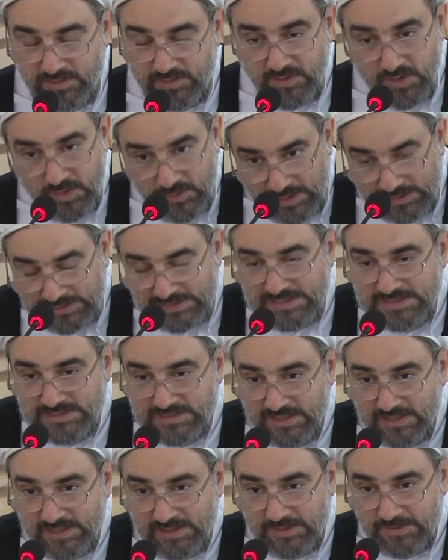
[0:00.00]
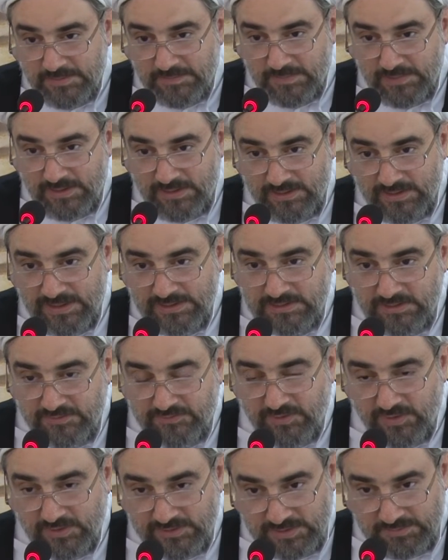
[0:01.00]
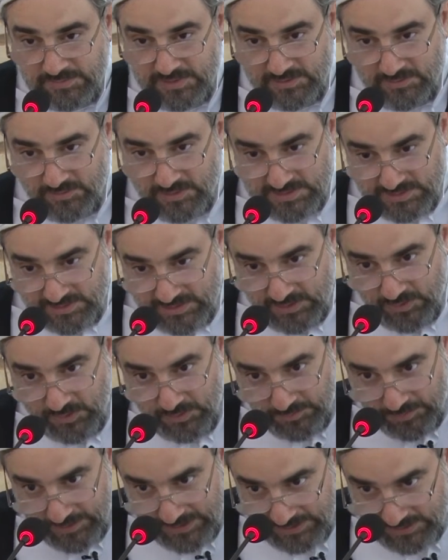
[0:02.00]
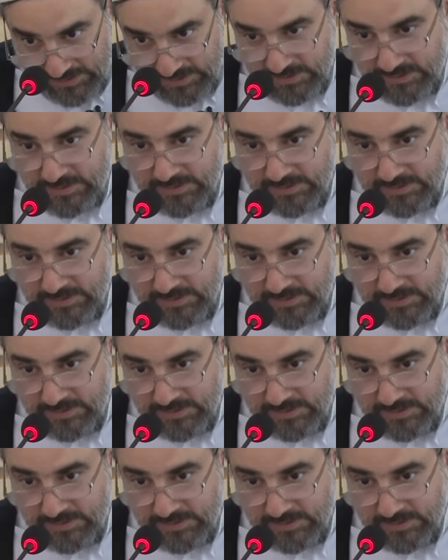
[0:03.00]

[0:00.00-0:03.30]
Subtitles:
No, at least Lady Fatima was a complete